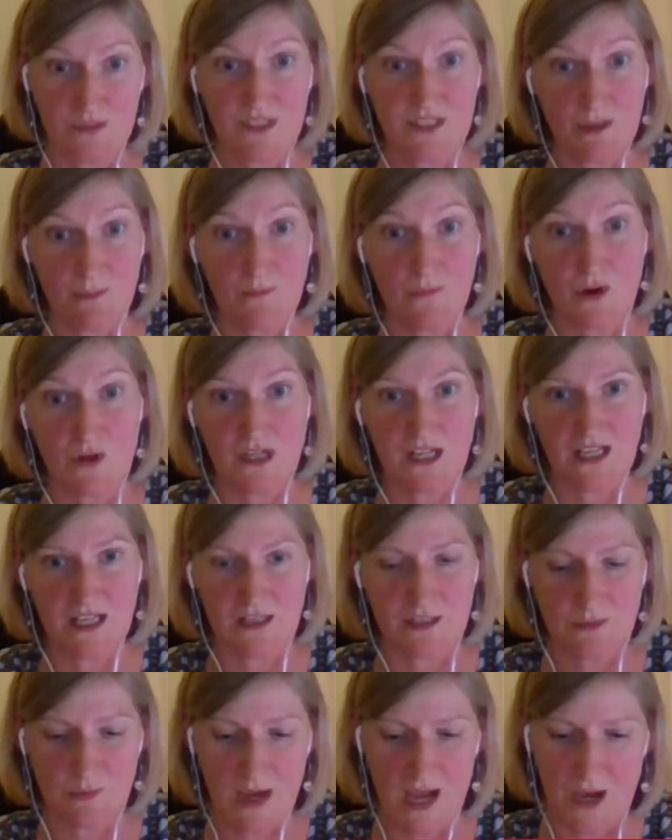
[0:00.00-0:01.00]
some
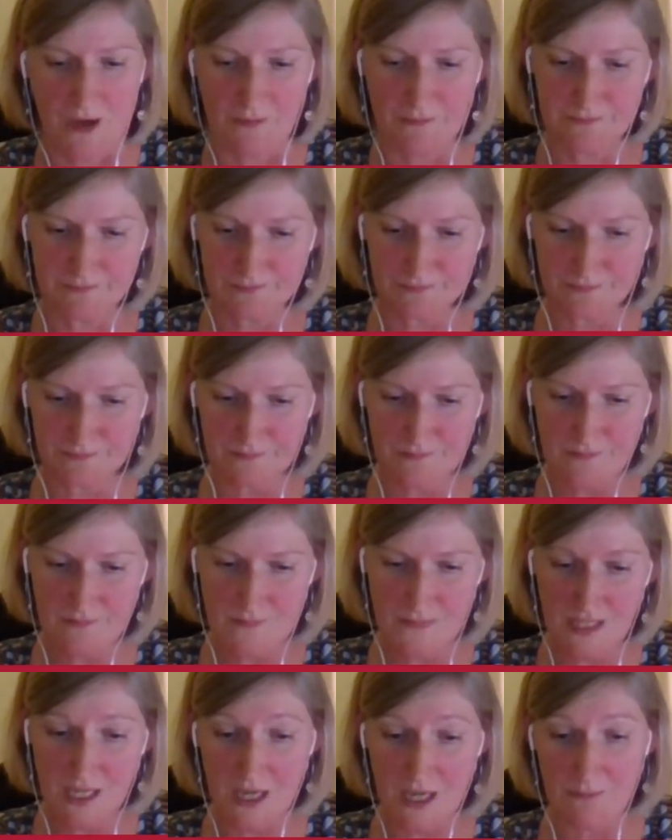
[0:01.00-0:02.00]
modelling as well,
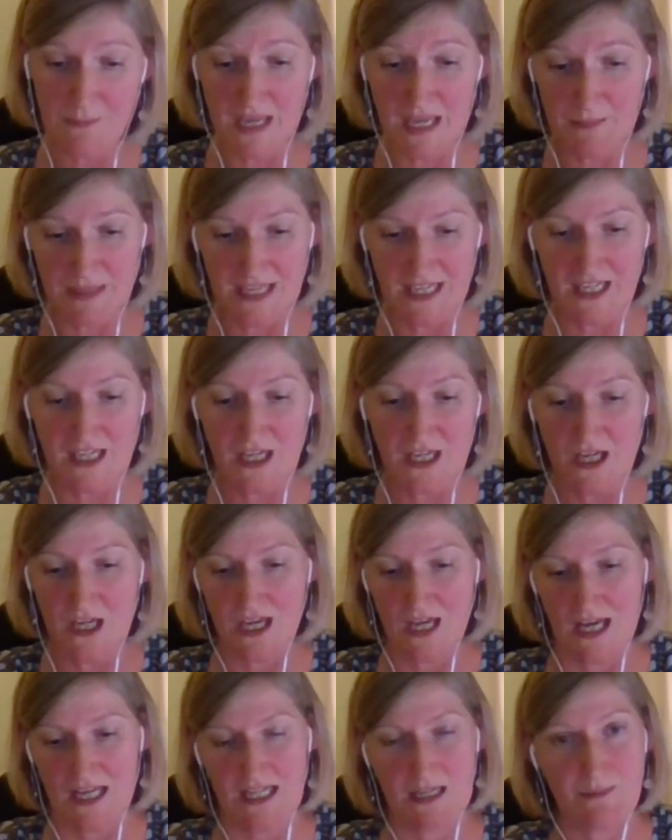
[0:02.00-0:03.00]
and maybe
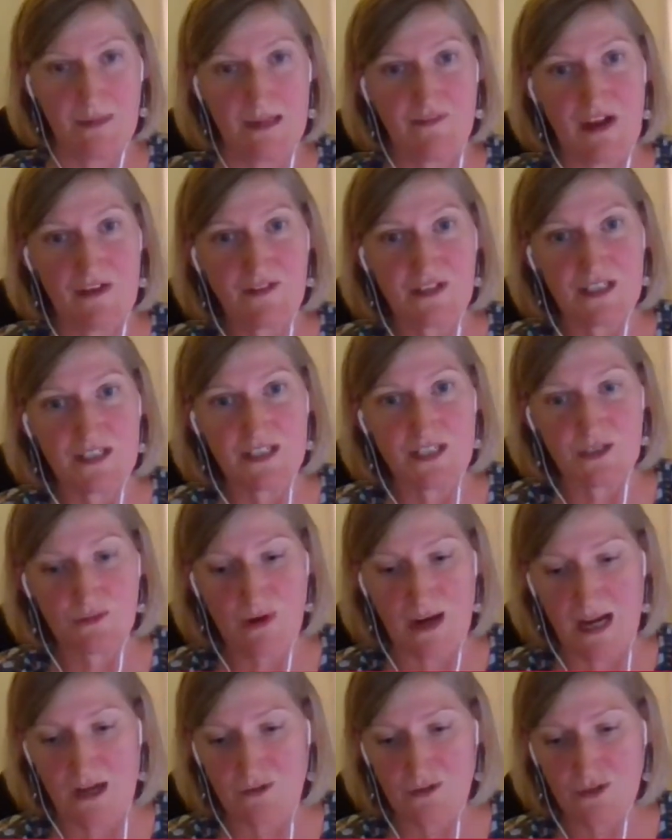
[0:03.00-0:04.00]
a little bit of evidence
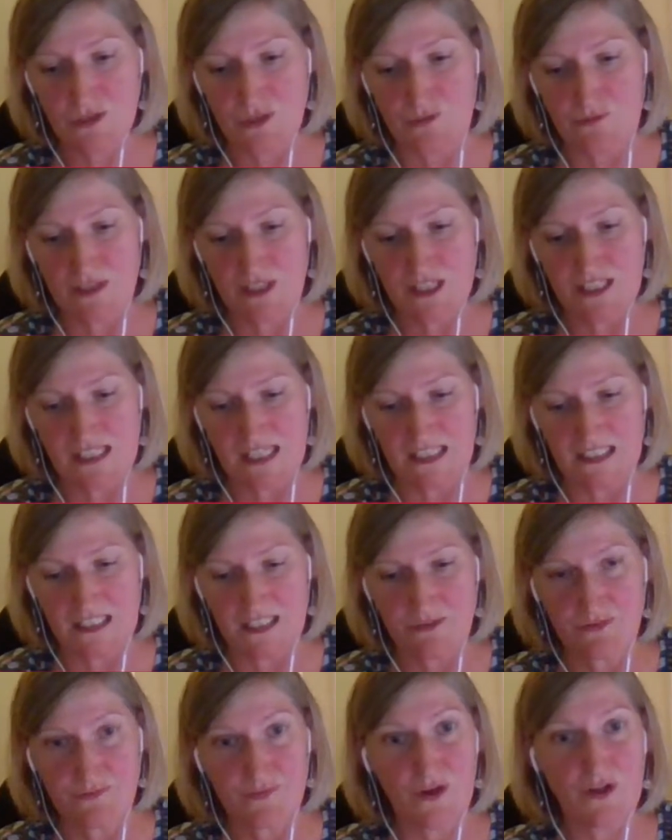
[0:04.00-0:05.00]
around sort of
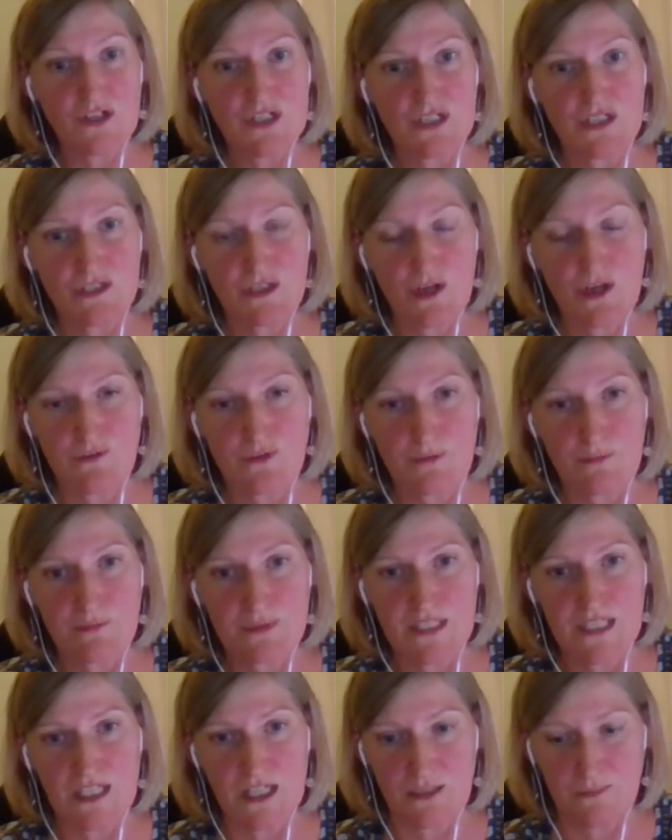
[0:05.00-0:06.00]
understanding the function of a
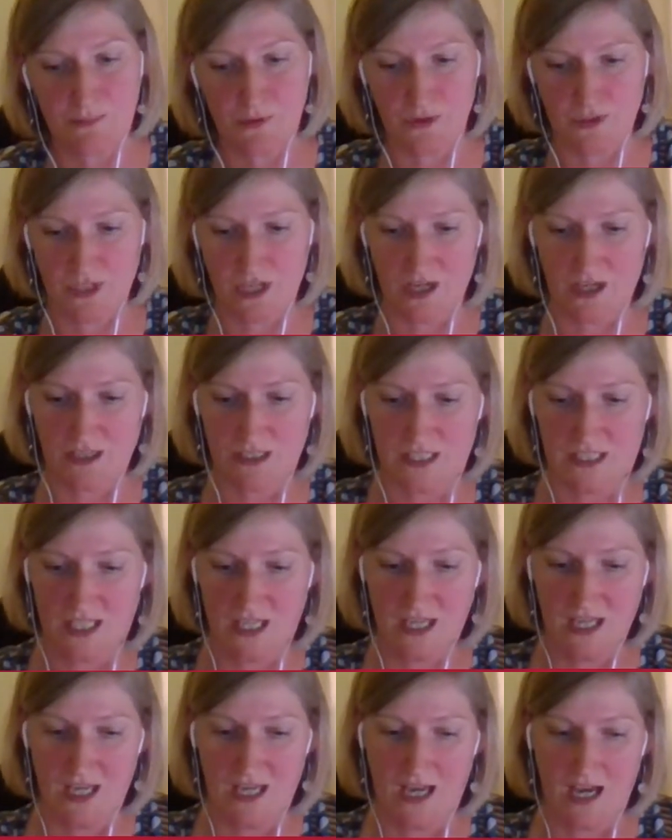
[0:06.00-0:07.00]
particular product
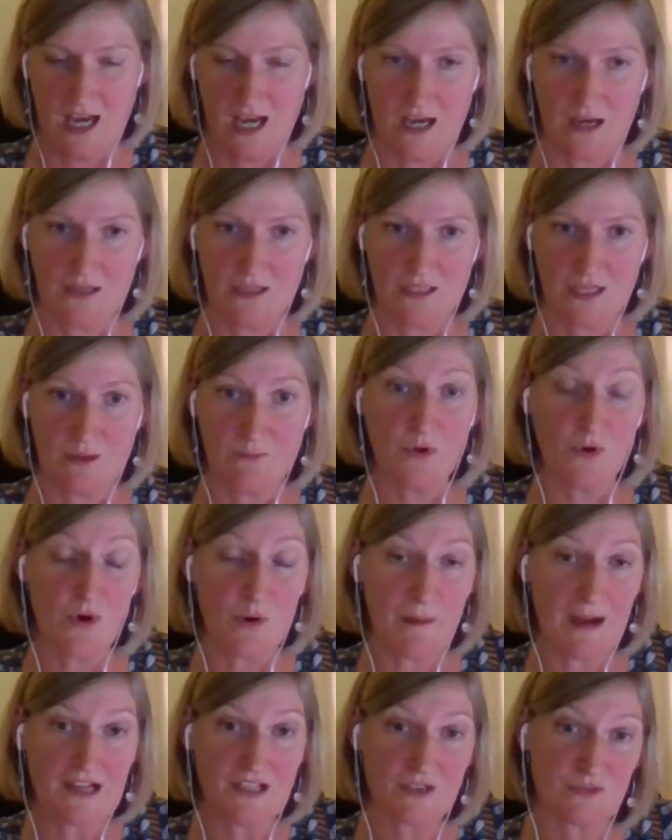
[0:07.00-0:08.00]
and more
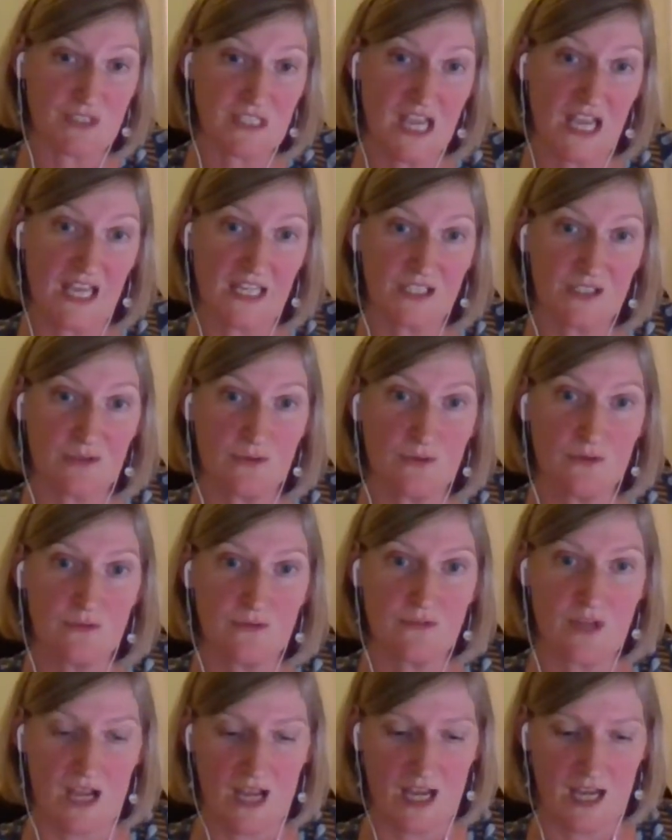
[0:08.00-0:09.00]
about sort of
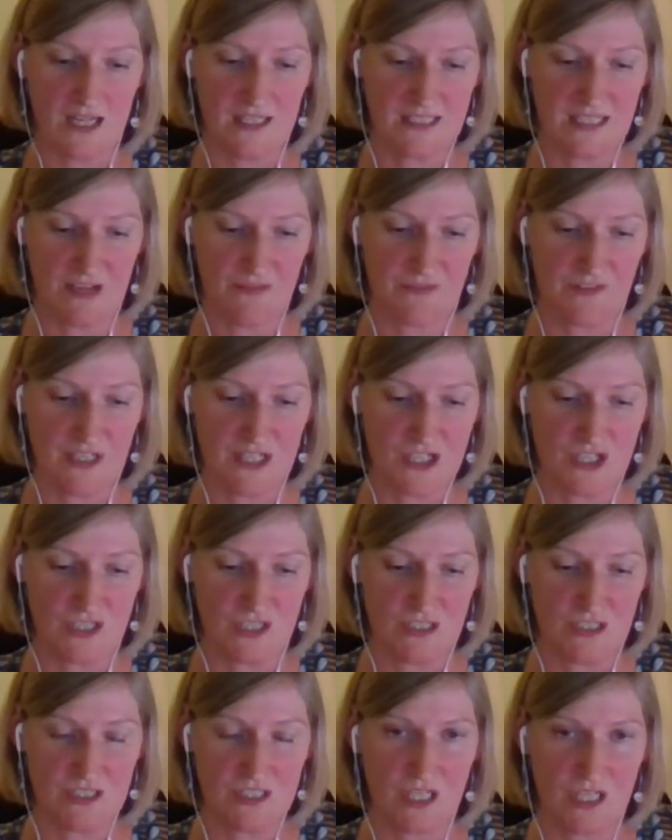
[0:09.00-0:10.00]
technical
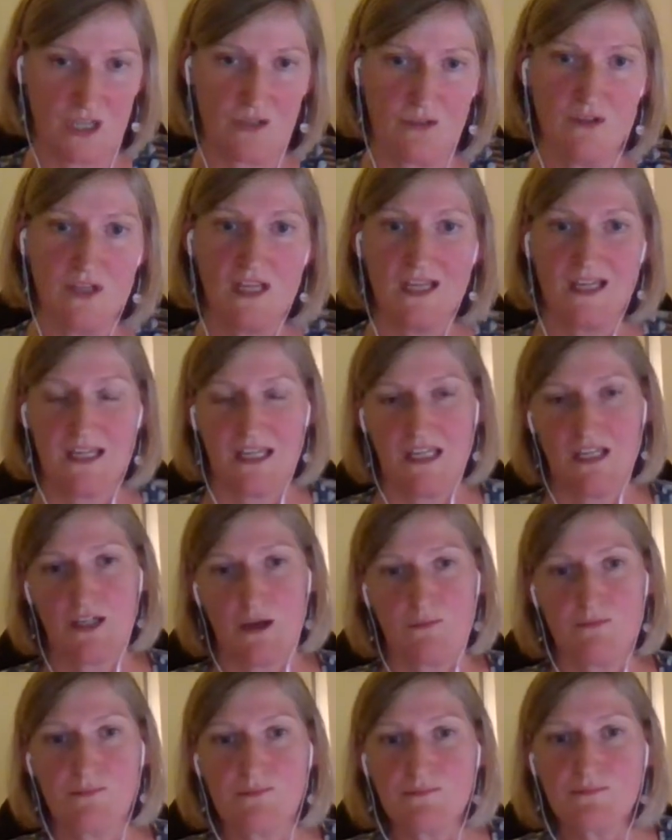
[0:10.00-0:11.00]
definitions. So, you
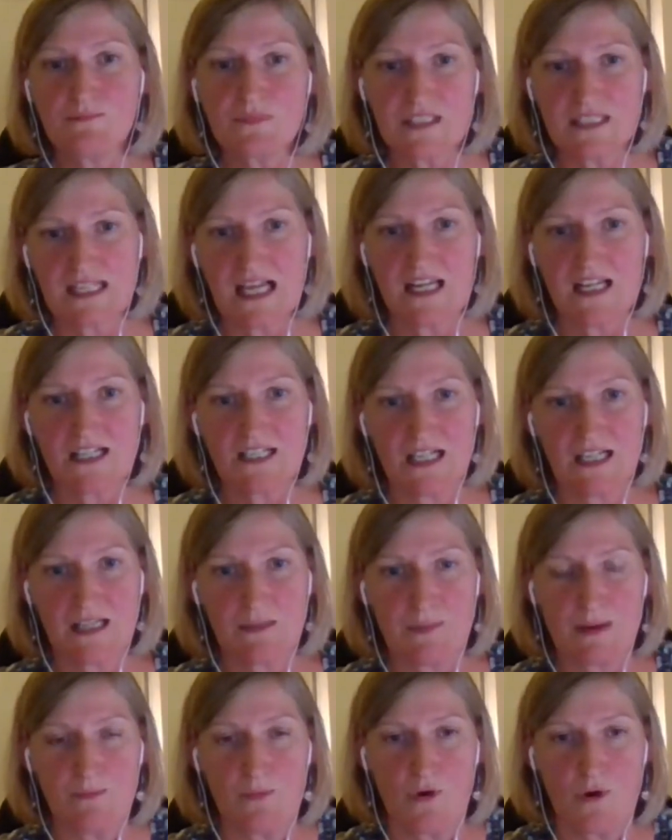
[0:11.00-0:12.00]
know, telling us a
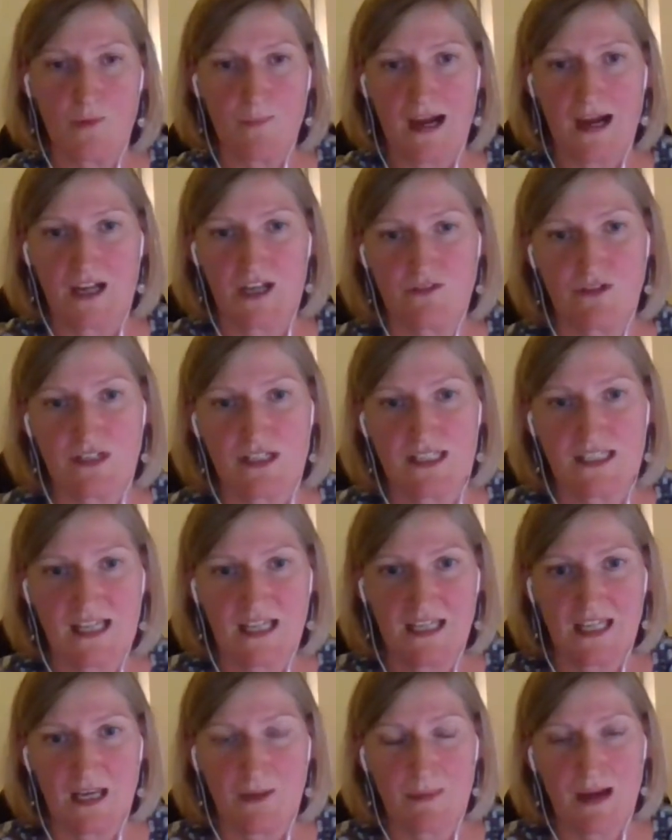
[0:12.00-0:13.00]
little bit more about your
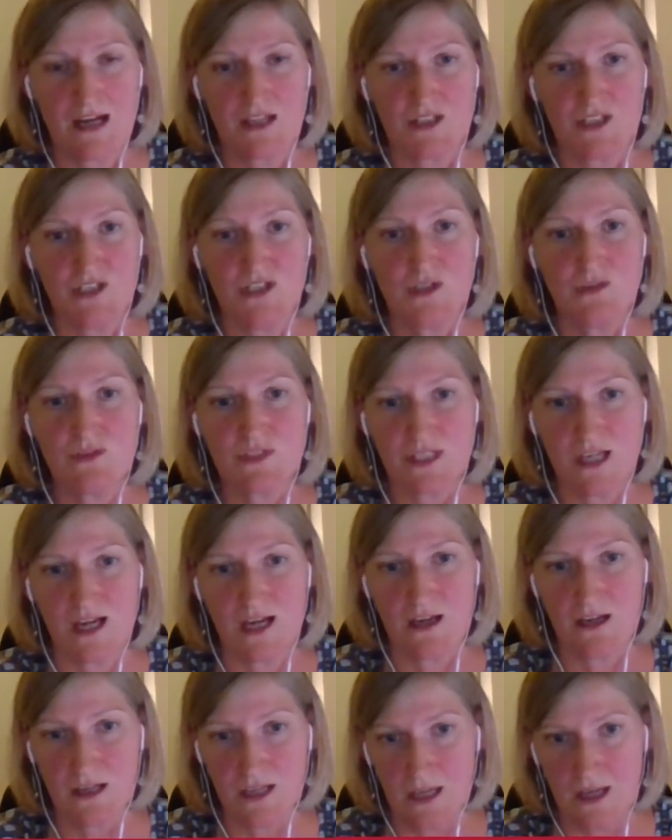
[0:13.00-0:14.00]
understanding about the
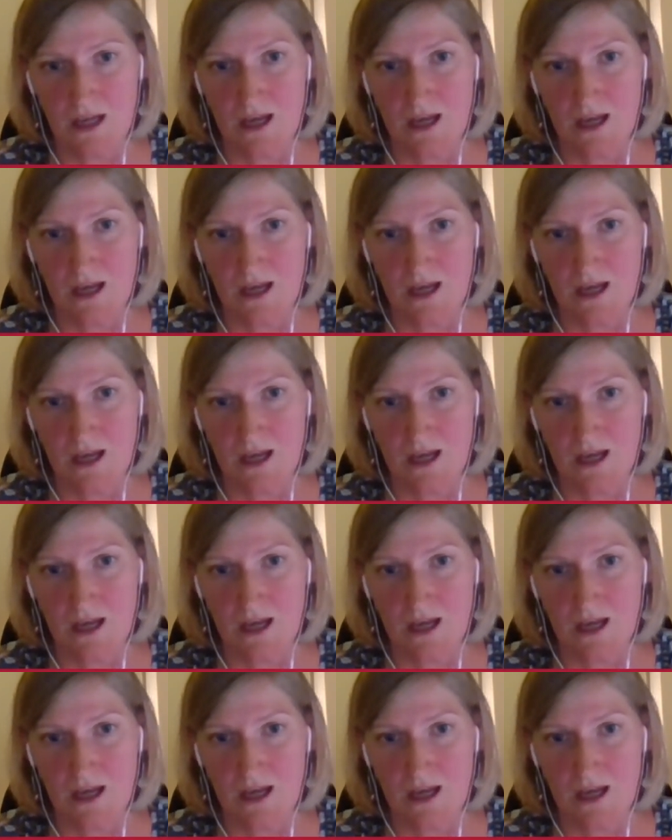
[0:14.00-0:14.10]
user